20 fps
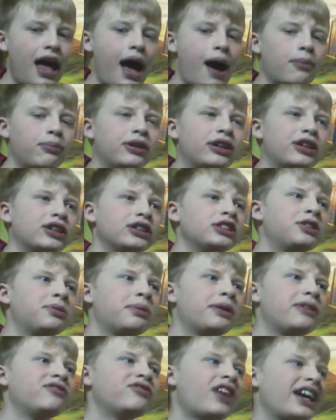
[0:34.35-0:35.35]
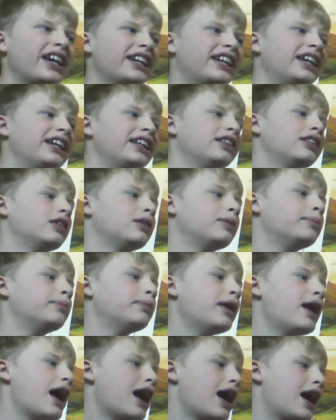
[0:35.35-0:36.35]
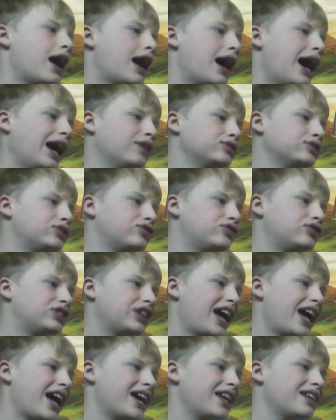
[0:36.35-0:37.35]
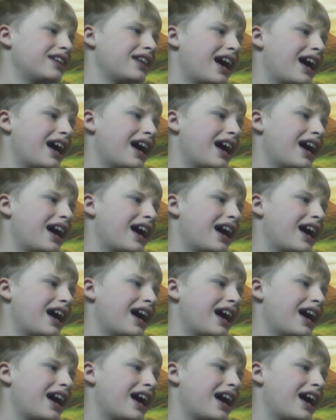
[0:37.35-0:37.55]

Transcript: And we're going to be ranking them out of 10.